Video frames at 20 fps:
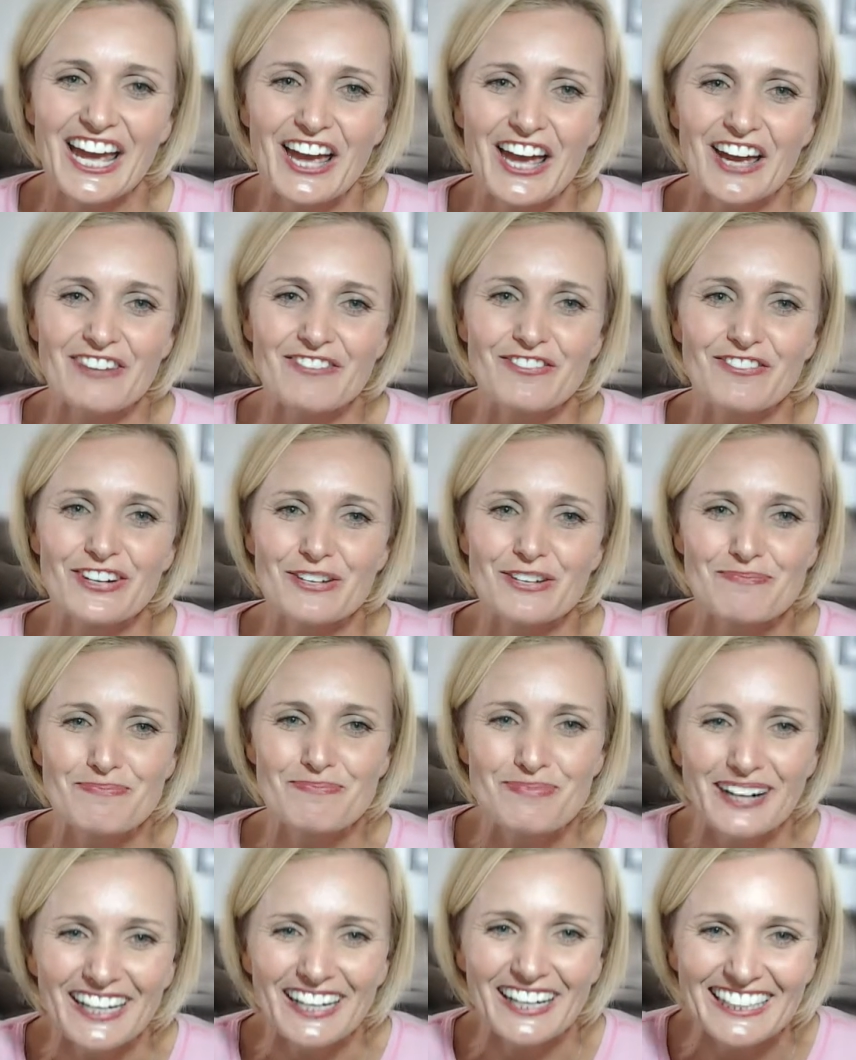
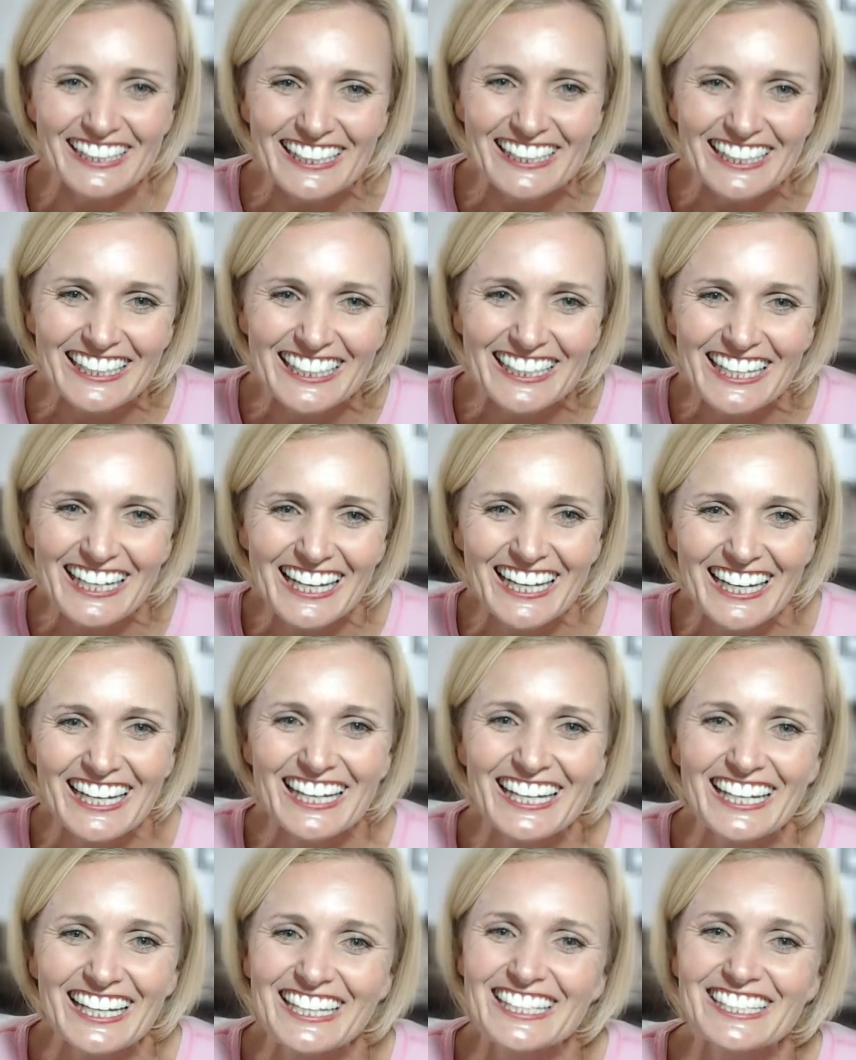everybody,
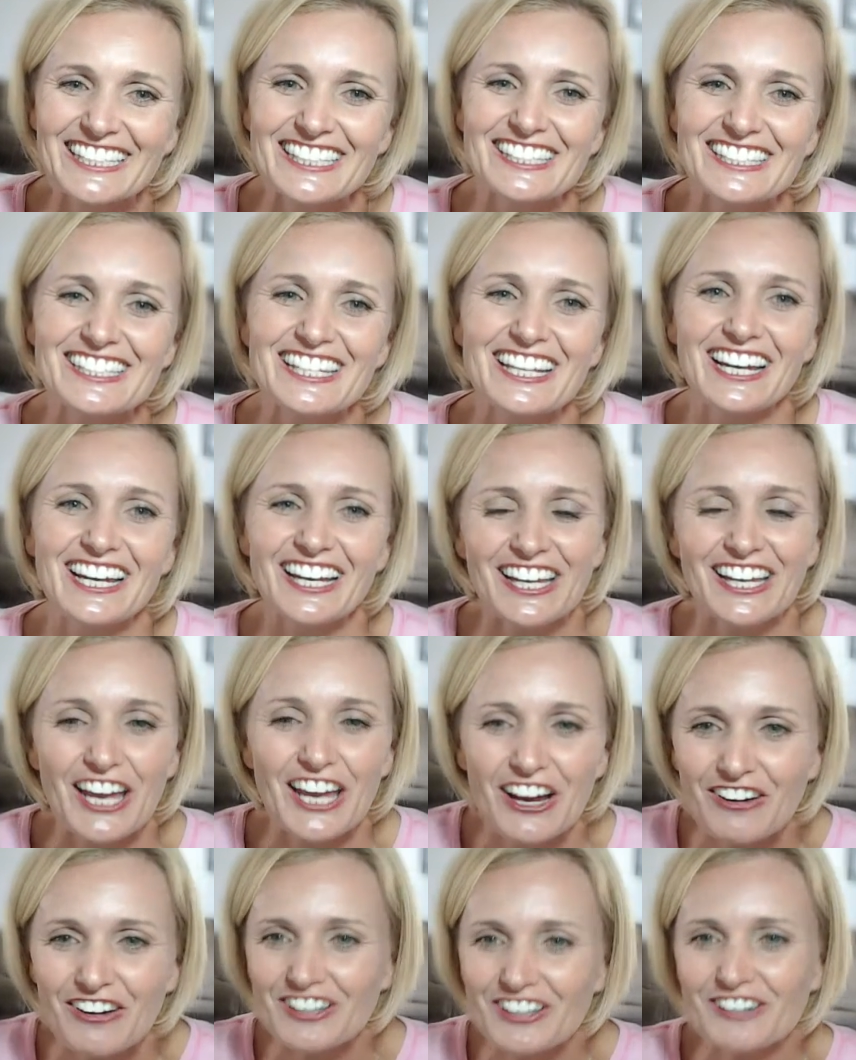it is
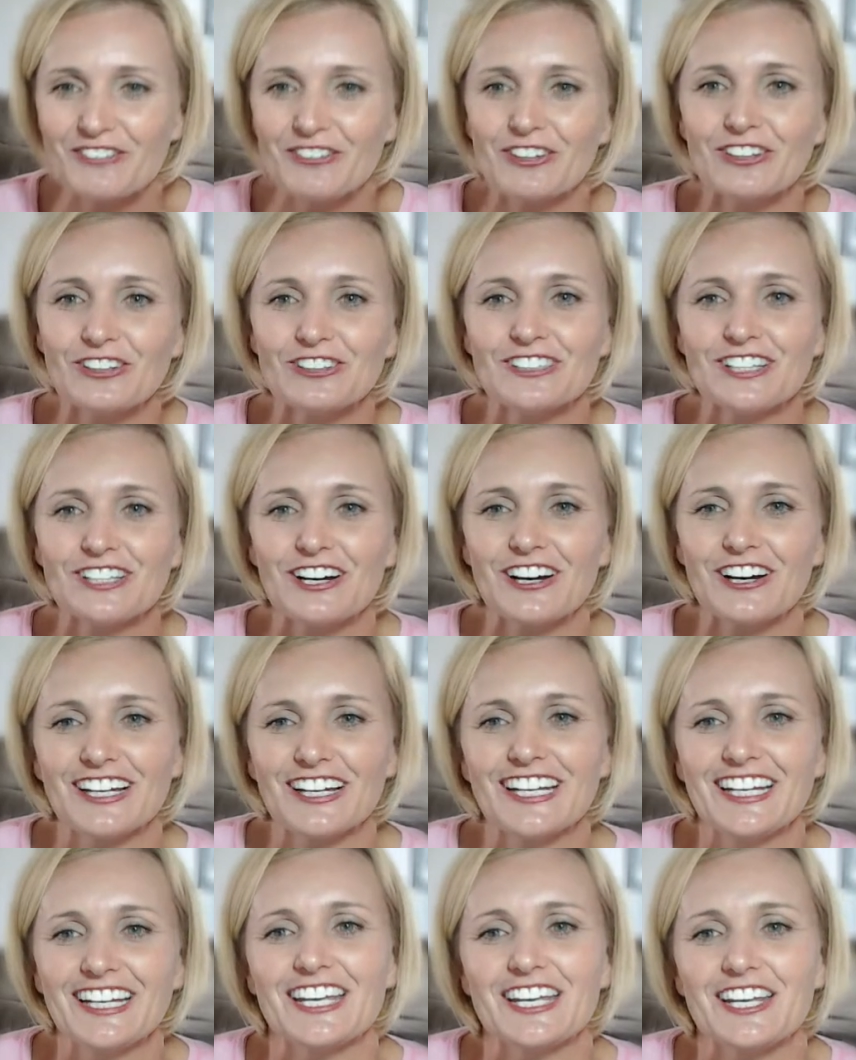Carrie
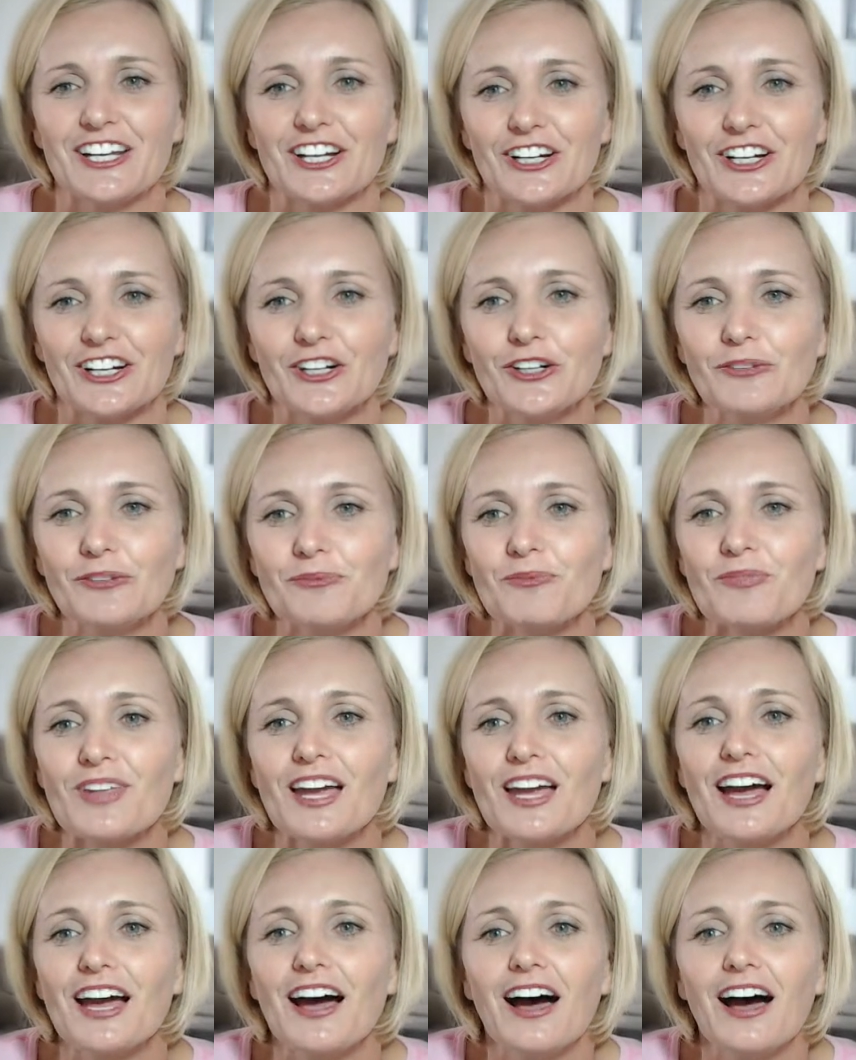Roldan here,
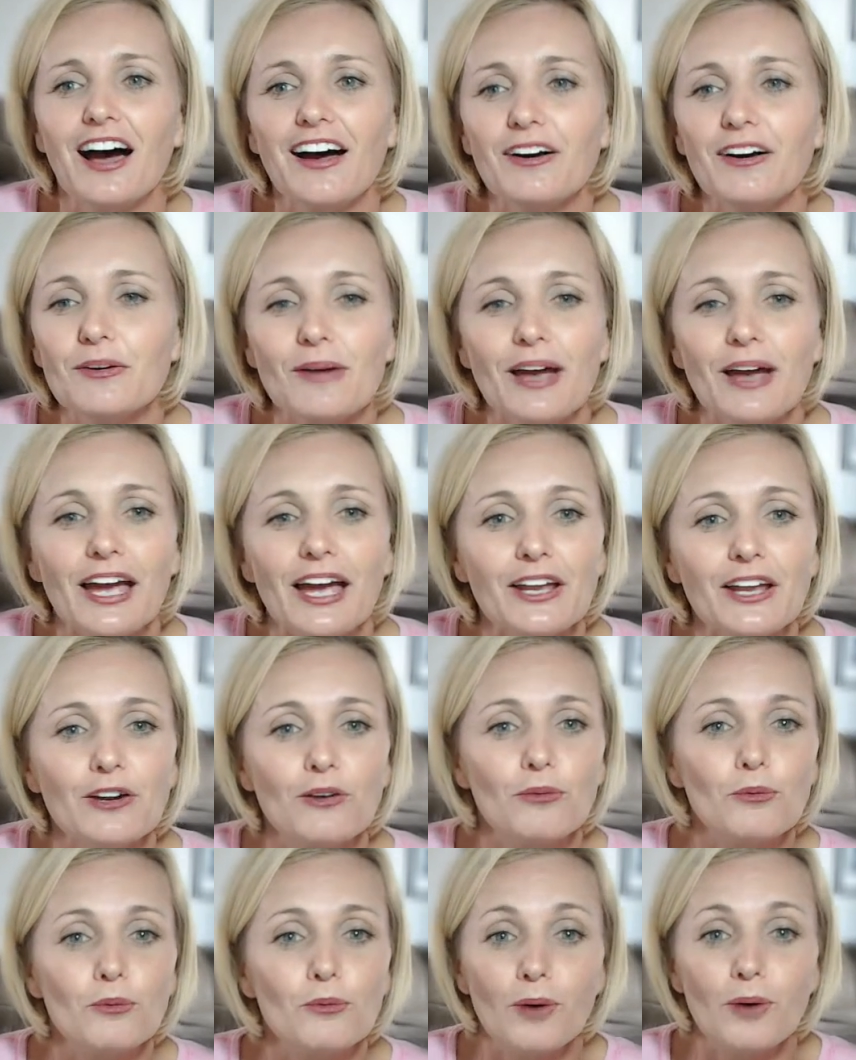
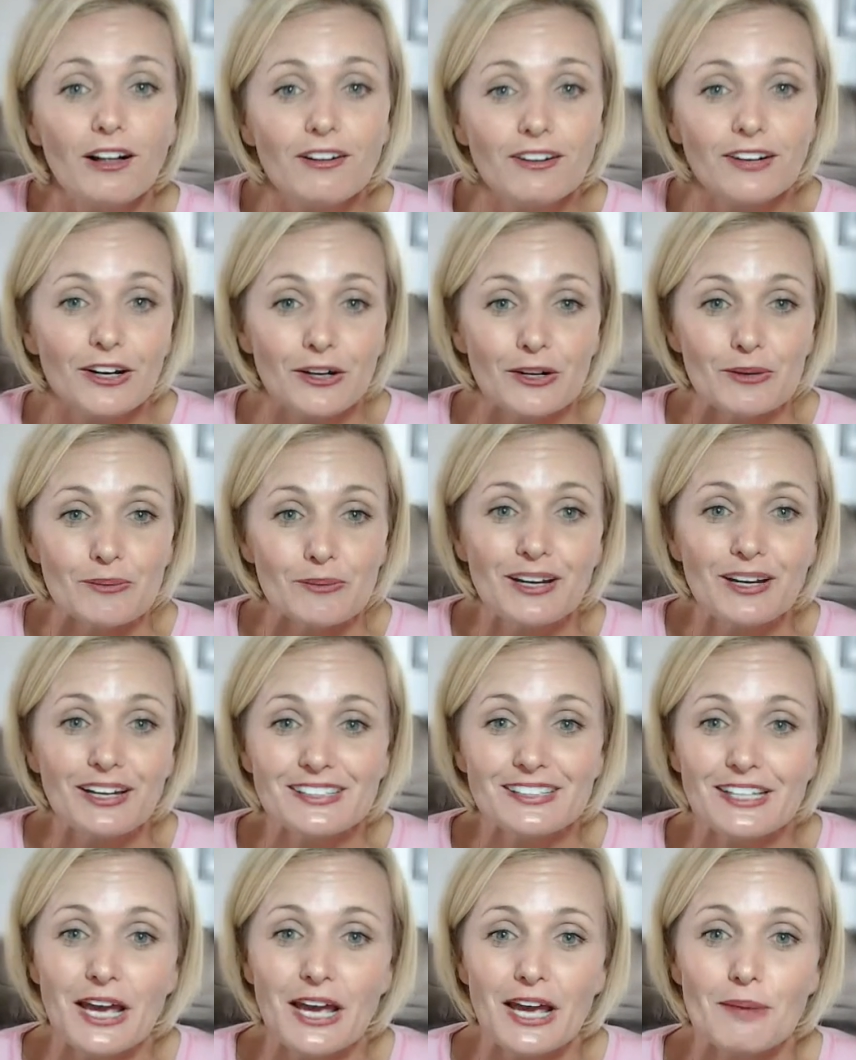and welcome
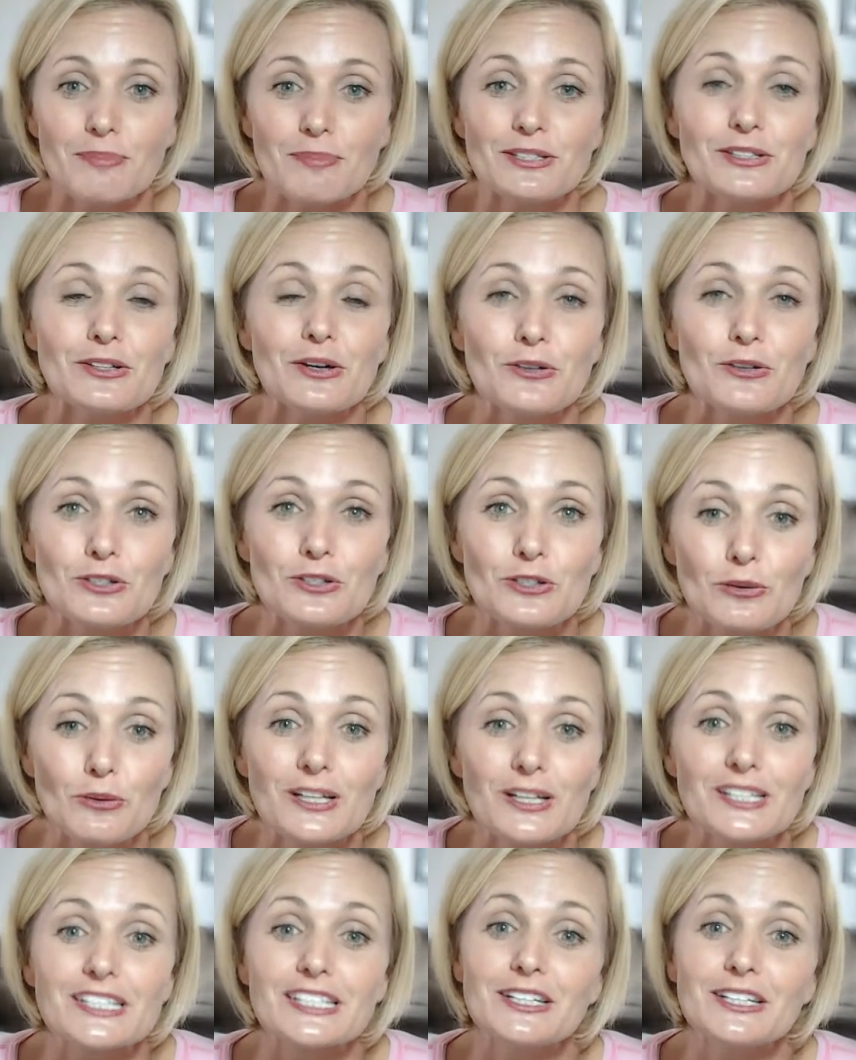to episode
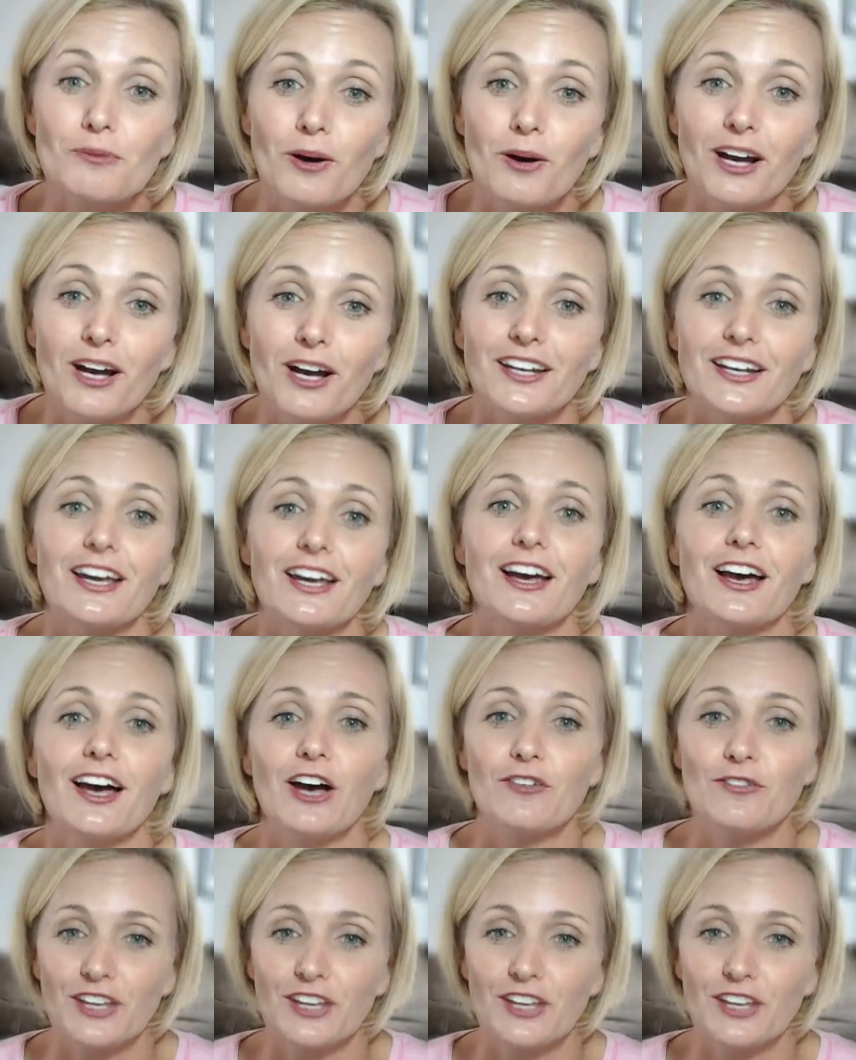21 of